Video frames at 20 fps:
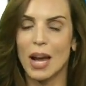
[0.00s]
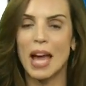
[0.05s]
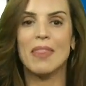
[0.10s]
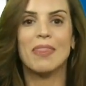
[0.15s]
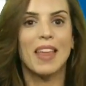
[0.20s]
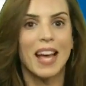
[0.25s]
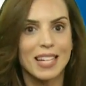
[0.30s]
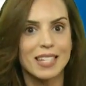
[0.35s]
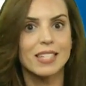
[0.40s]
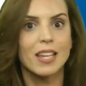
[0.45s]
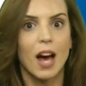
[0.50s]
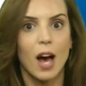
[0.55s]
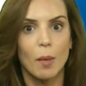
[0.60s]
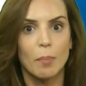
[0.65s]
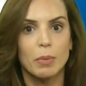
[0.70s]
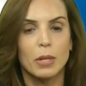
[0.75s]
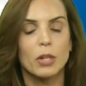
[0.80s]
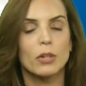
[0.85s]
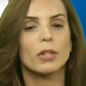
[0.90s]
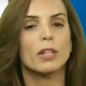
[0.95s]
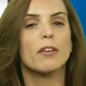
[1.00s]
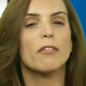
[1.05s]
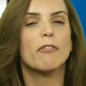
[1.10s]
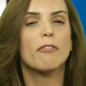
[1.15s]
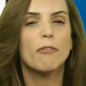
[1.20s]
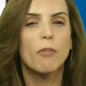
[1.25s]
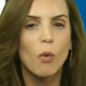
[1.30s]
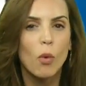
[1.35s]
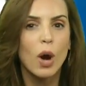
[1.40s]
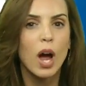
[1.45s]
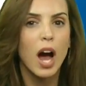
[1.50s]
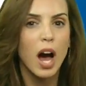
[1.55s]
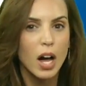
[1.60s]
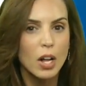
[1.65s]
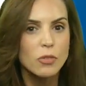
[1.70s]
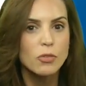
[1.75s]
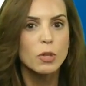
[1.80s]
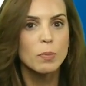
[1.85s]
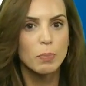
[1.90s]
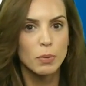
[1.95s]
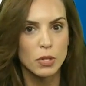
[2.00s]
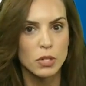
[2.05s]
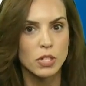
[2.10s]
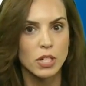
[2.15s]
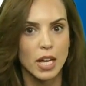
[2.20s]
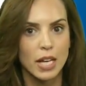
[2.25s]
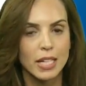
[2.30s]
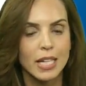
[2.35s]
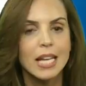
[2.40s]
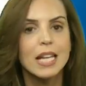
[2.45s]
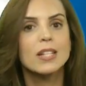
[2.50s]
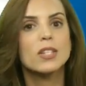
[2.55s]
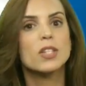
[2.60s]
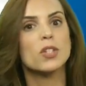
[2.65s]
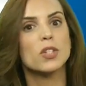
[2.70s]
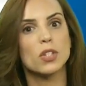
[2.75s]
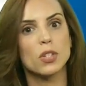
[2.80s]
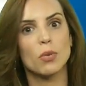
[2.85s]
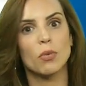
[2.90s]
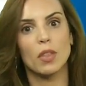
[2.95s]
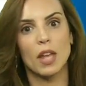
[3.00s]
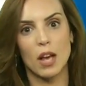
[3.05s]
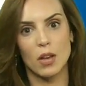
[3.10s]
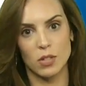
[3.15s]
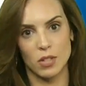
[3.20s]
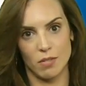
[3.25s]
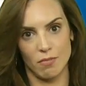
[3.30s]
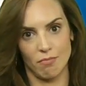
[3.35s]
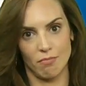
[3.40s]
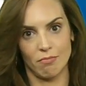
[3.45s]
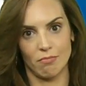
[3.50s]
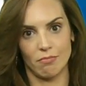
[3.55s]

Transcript: and that's up nearly 400% since 2000.